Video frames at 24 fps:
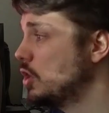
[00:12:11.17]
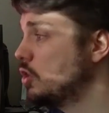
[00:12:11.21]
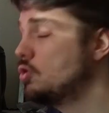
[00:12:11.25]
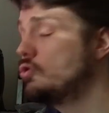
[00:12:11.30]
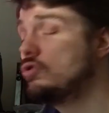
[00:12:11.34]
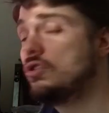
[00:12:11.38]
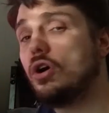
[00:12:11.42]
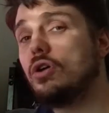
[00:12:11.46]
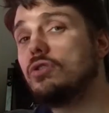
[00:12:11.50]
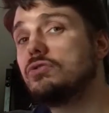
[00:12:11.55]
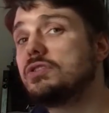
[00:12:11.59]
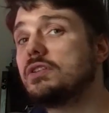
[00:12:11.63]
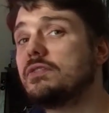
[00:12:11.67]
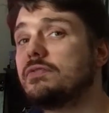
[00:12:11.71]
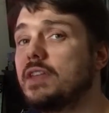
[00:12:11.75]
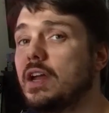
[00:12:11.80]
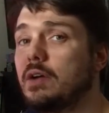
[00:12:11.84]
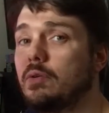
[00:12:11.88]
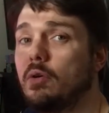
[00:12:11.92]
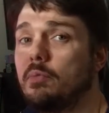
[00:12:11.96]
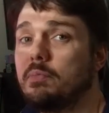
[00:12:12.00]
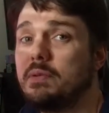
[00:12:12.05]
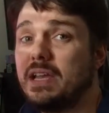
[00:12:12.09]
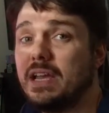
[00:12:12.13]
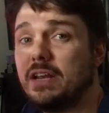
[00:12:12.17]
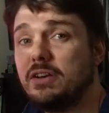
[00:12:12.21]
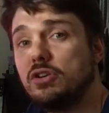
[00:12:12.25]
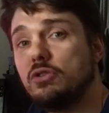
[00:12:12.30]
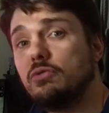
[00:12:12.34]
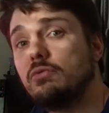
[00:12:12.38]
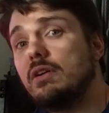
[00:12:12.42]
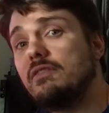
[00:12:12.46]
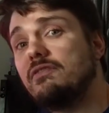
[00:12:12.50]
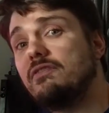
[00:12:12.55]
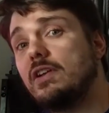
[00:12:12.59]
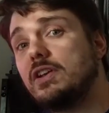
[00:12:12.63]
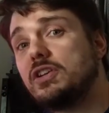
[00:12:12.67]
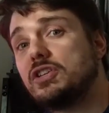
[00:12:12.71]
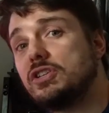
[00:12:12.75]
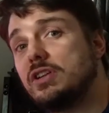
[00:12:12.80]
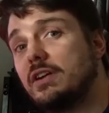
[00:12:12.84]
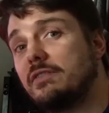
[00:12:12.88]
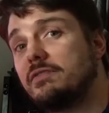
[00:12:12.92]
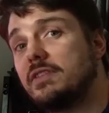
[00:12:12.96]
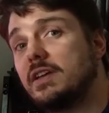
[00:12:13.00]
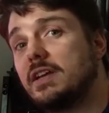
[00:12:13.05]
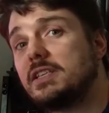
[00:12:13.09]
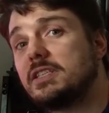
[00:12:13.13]
Who knows if there will be a new revision
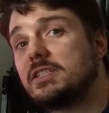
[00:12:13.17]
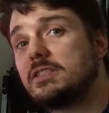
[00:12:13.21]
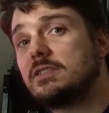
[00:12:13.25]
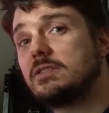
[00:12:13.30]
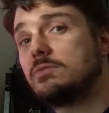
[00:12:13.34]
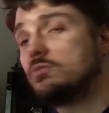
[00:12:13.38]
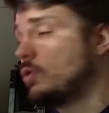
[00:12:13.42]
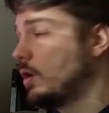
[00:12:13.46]
of this